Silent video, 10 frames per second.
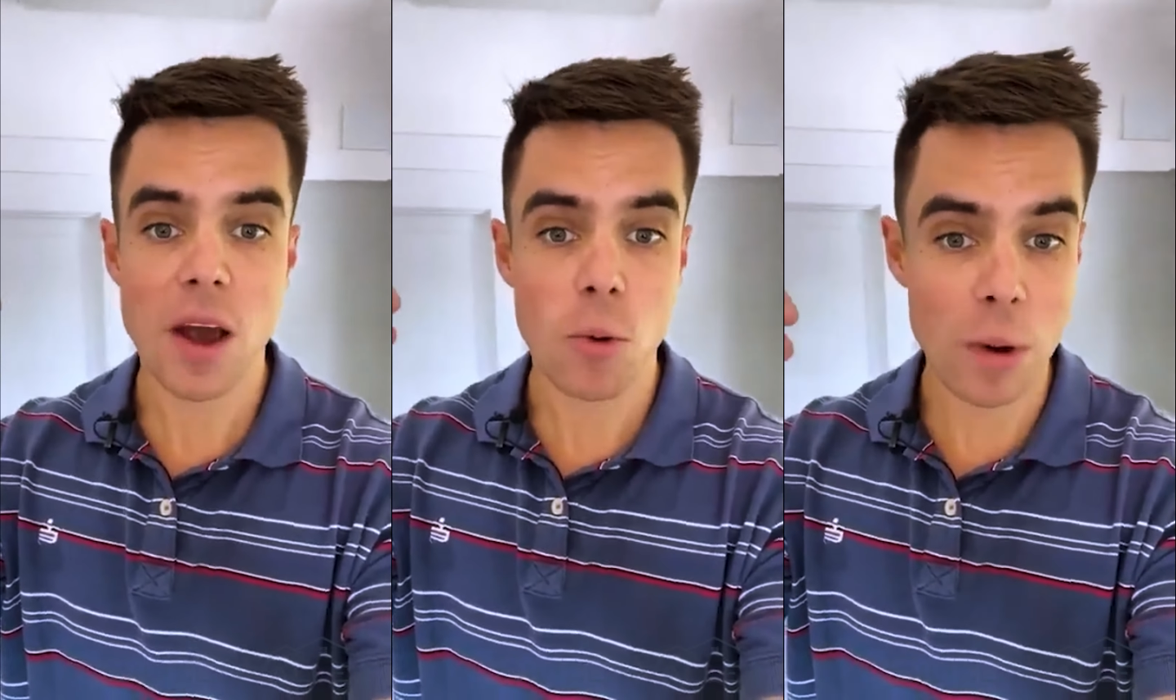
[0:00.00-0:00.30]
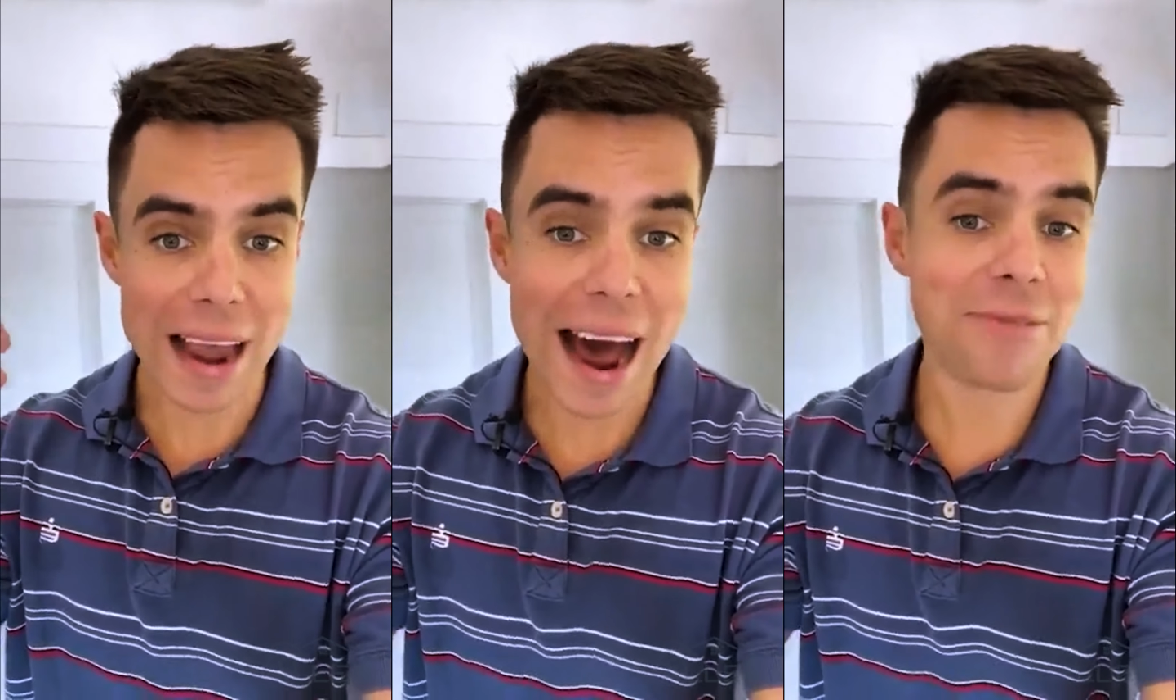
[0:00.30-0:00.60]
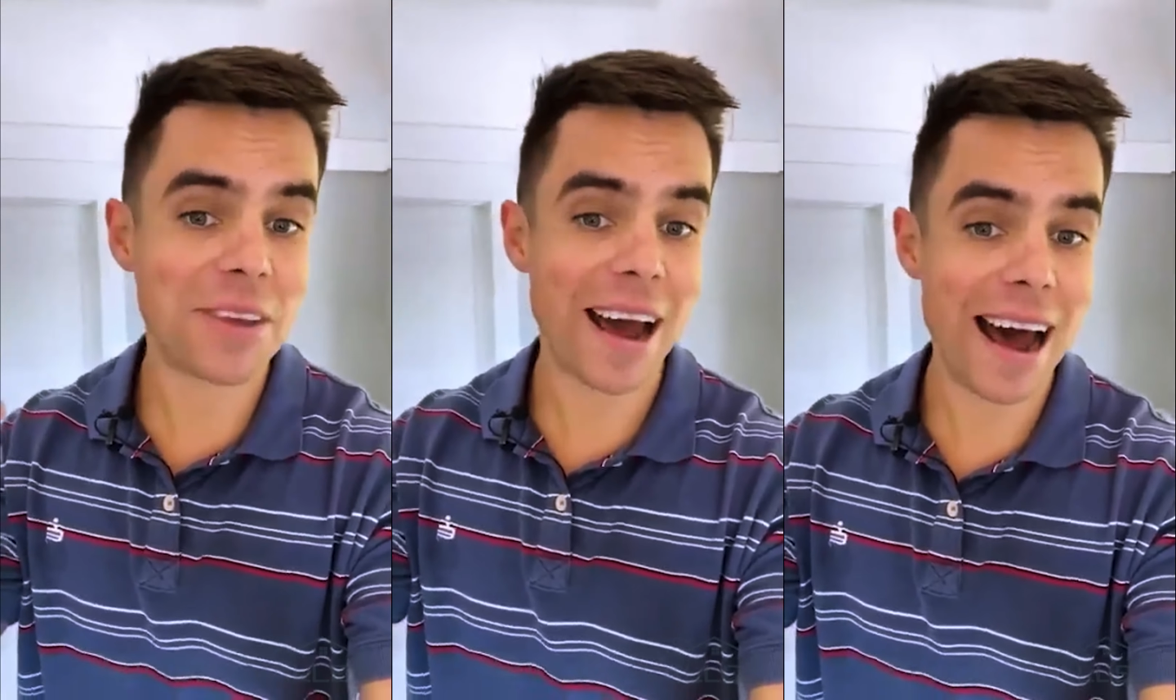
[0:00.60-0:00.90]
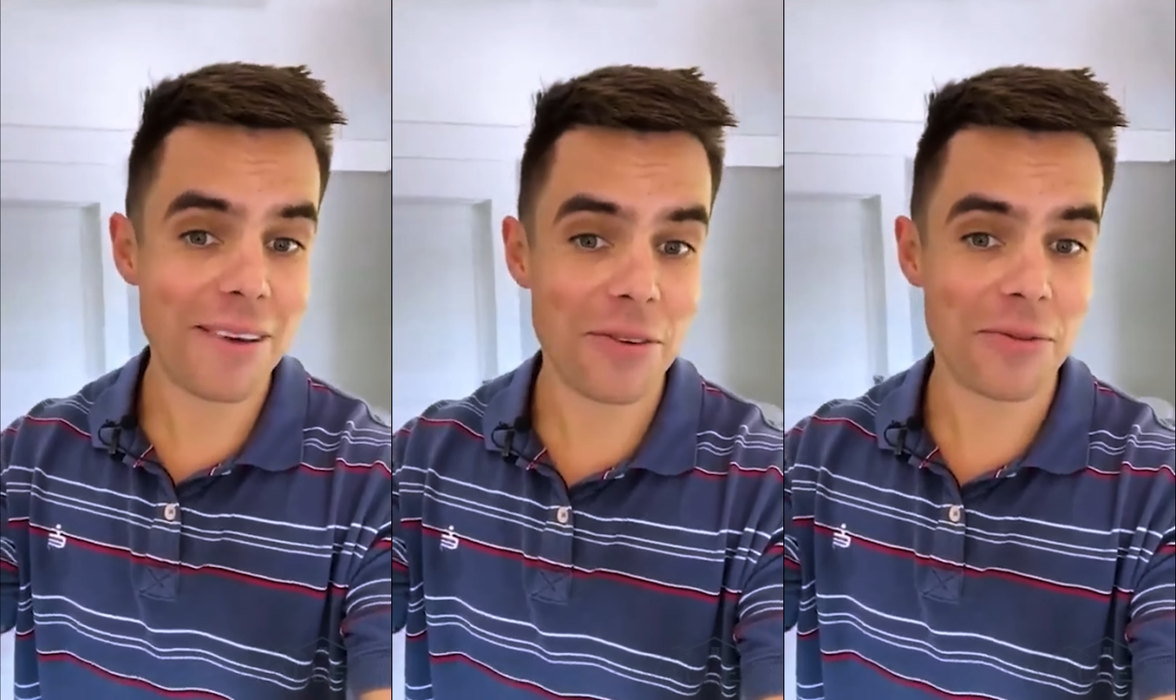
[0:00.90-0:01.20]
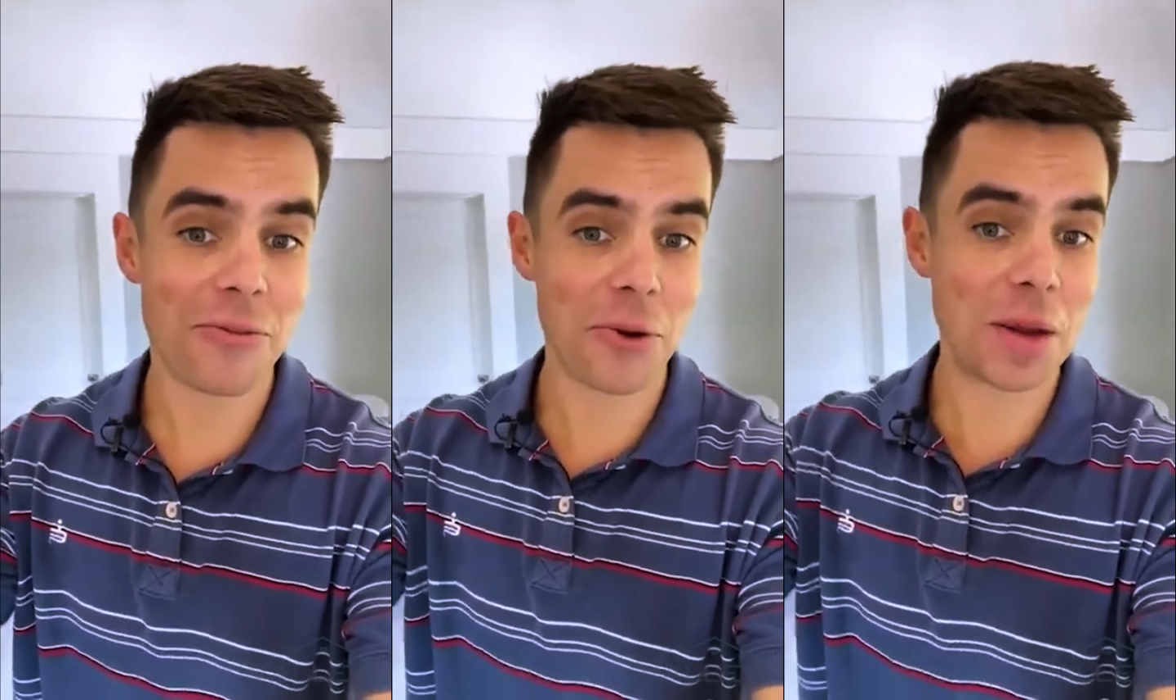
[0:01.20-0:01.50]
We have to have
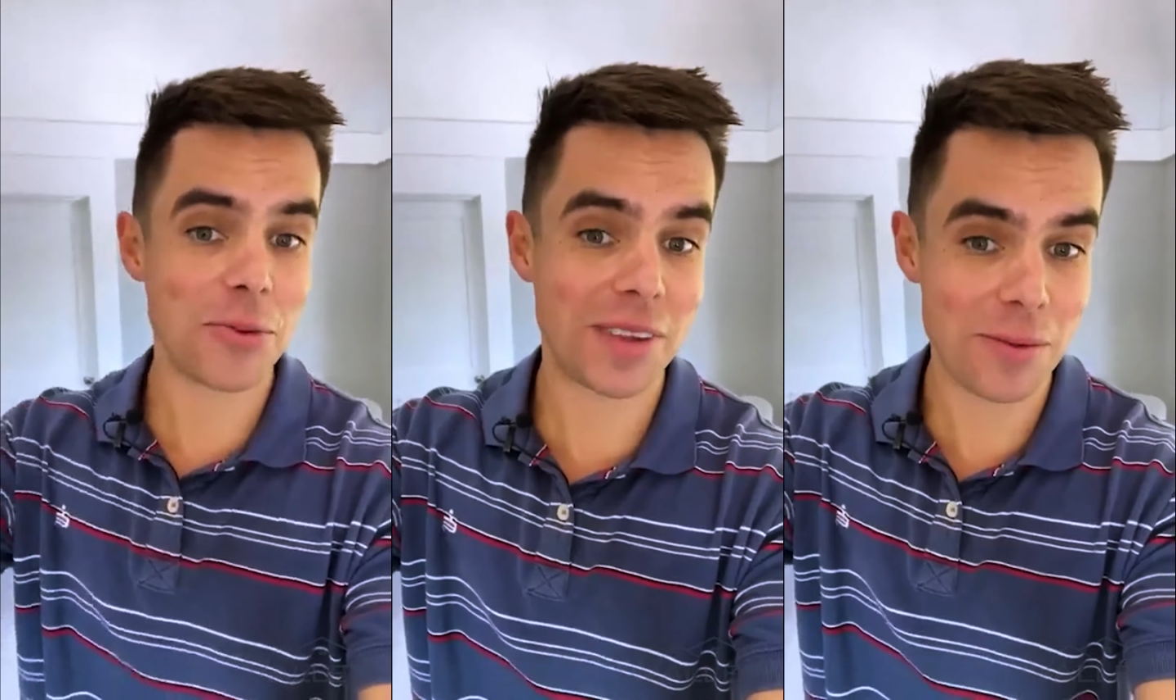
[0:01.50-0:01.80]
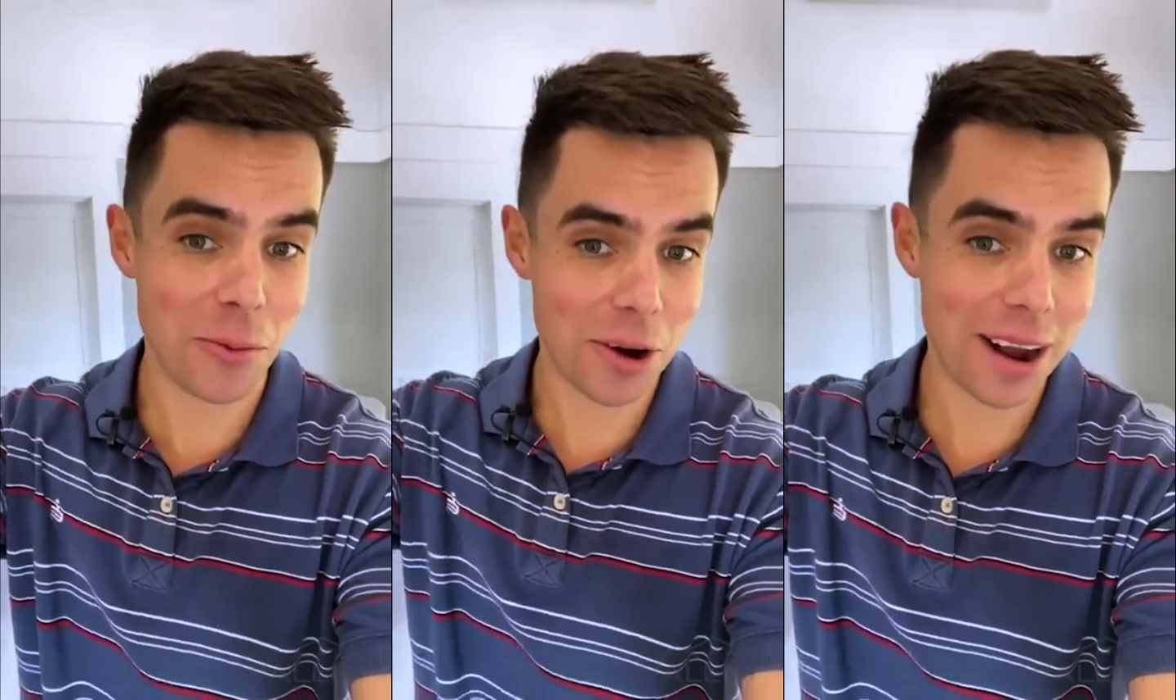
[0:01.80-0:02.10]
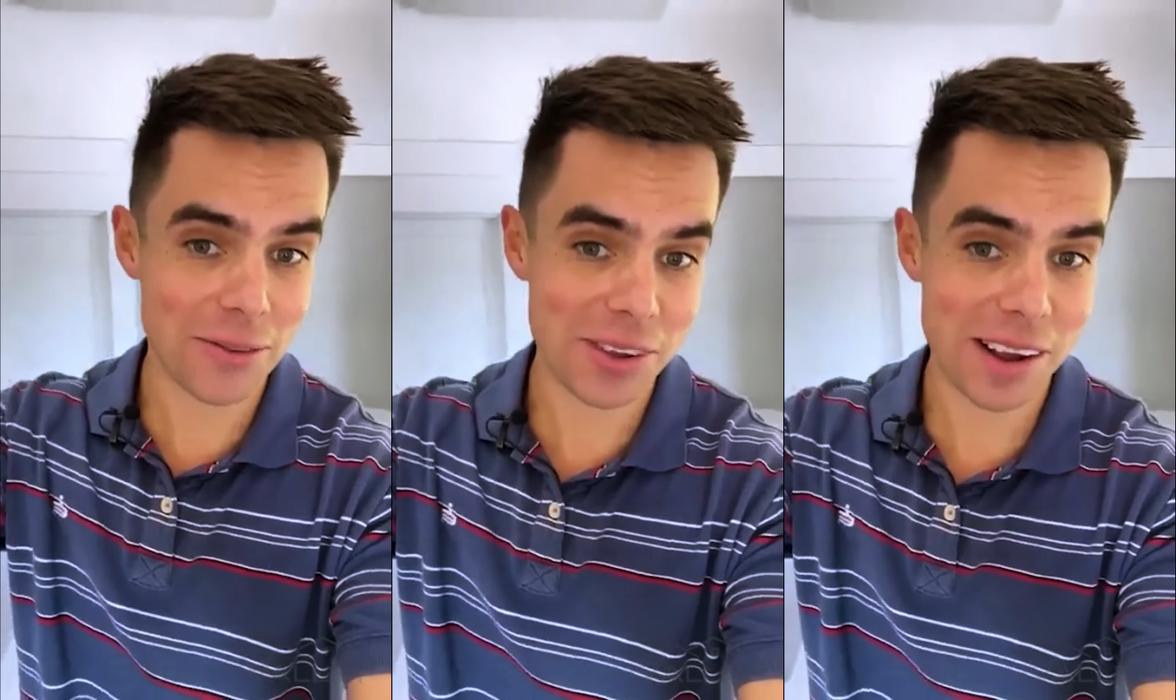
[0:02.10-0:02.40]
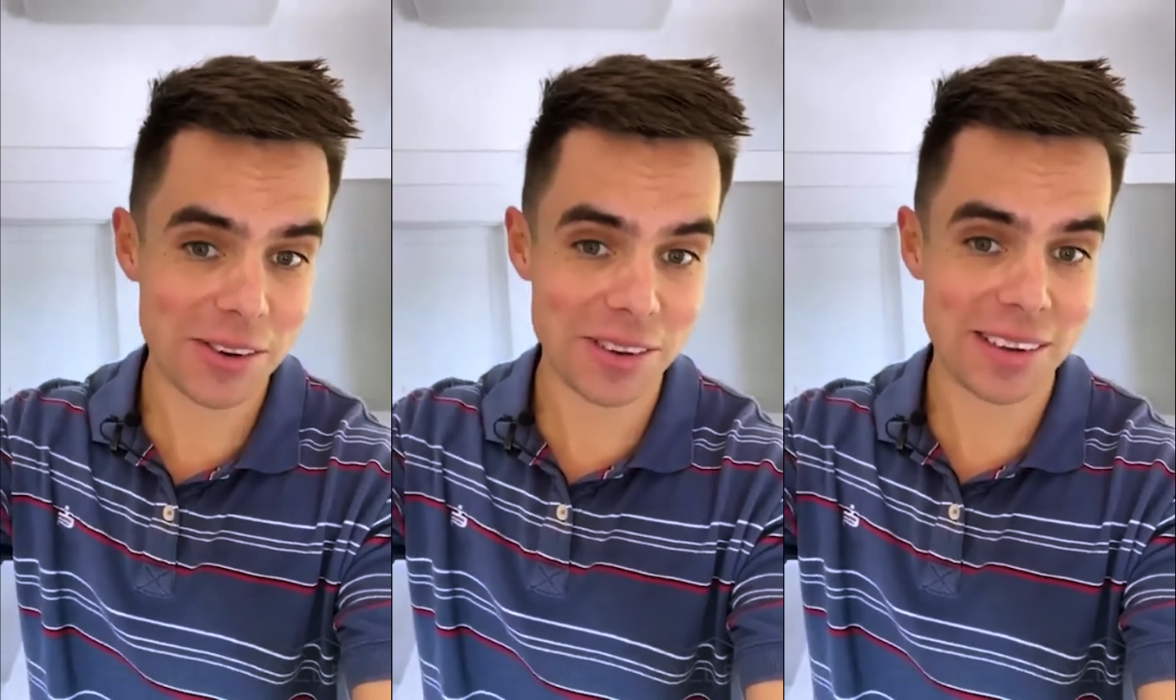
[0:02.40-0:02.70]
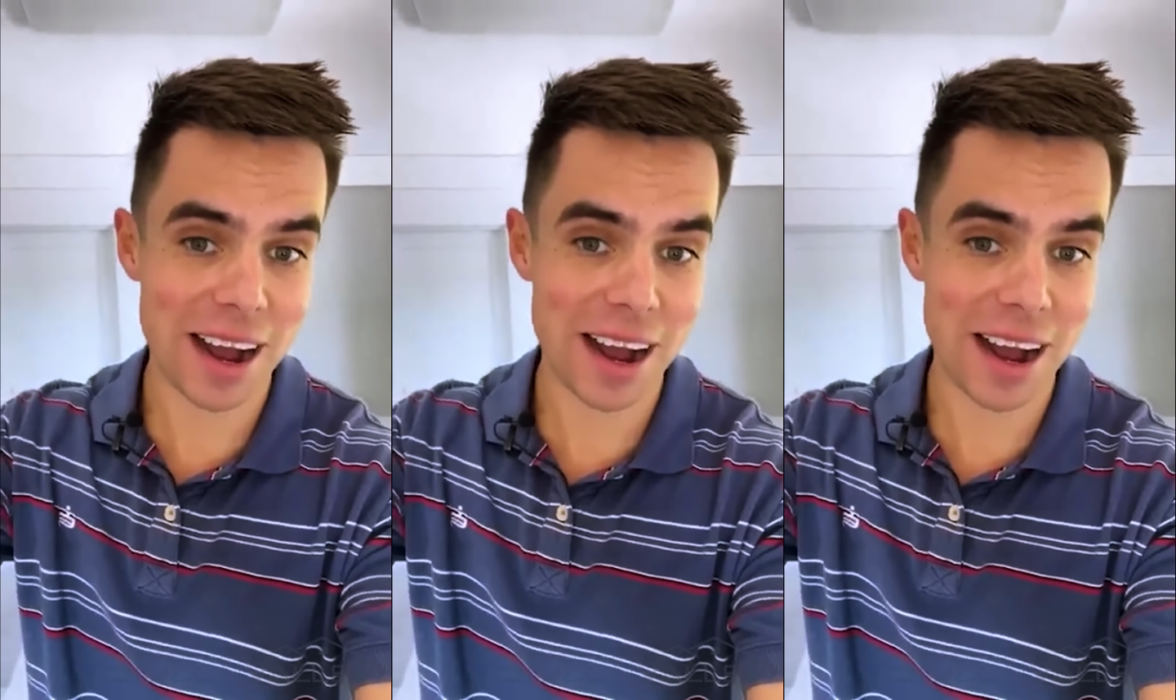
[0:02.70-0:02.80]
40% more conversations